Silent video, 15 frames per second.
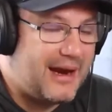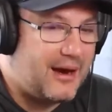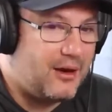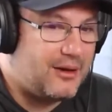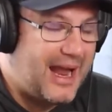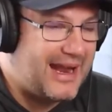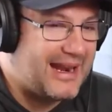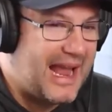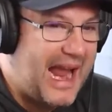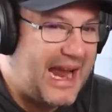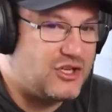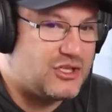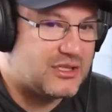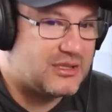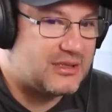cared and I, I,
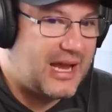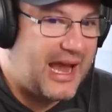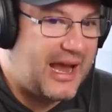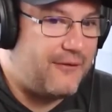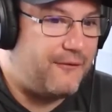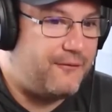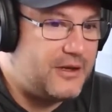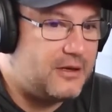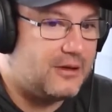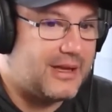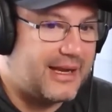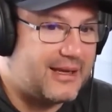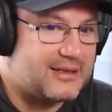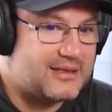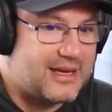just i feel
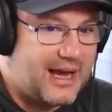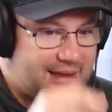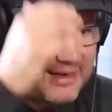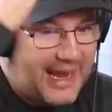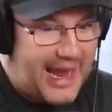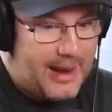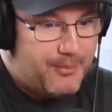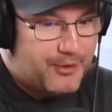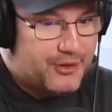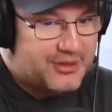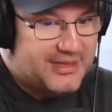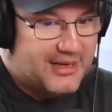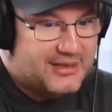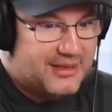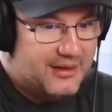like it's gotten
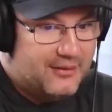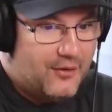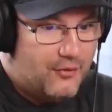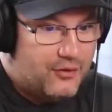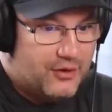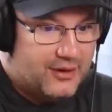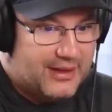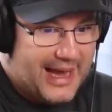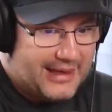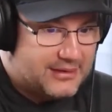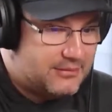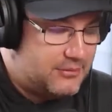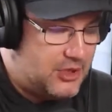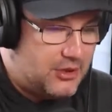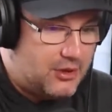hypersensitive over the
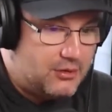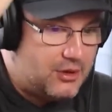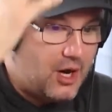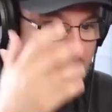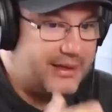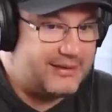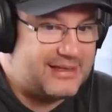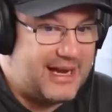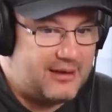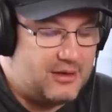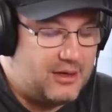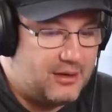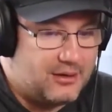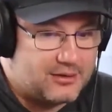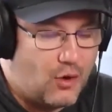last you know call it 10
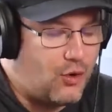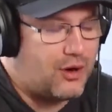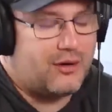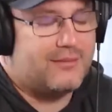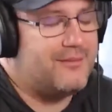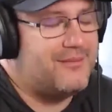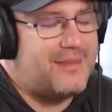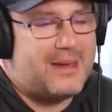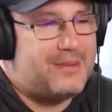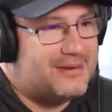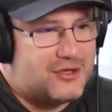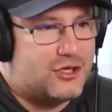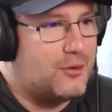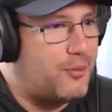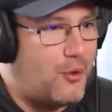years or maybe
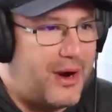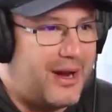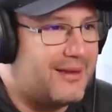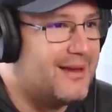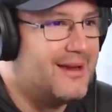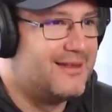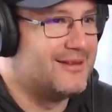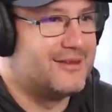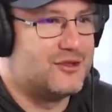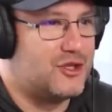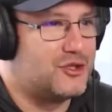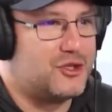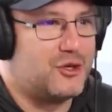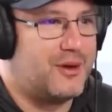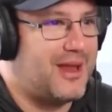to your point this is
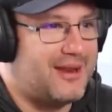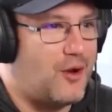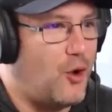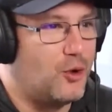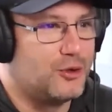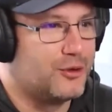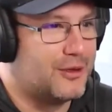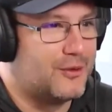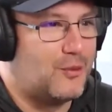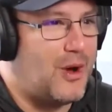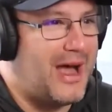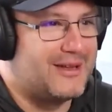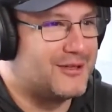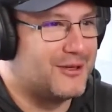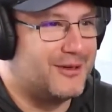just you're getting older and
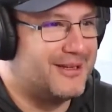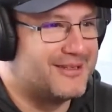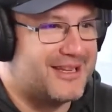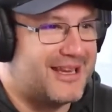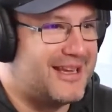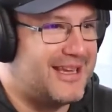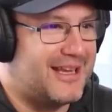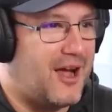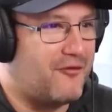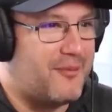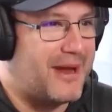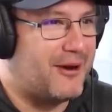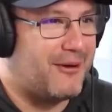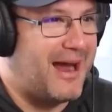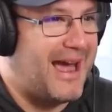wiser and it's like get off
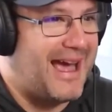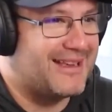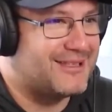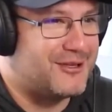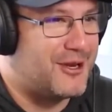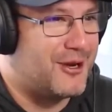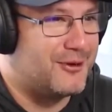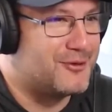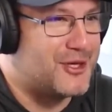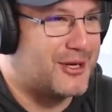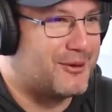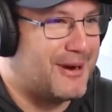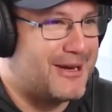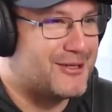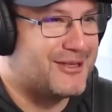my grass you know yeah.
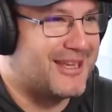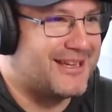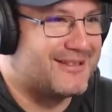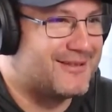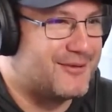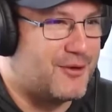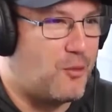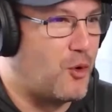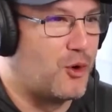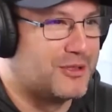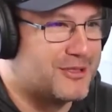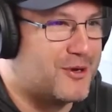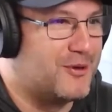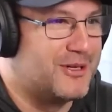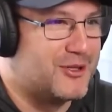generation thinks the world
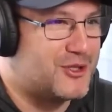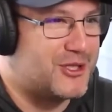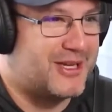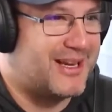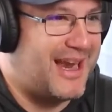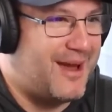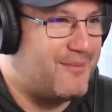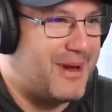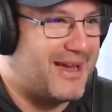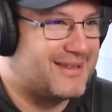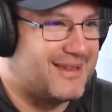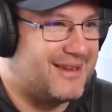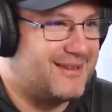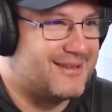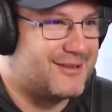is going to shit in a
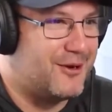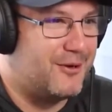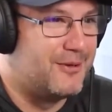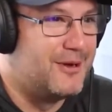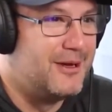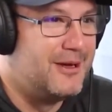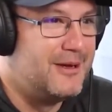handbasket so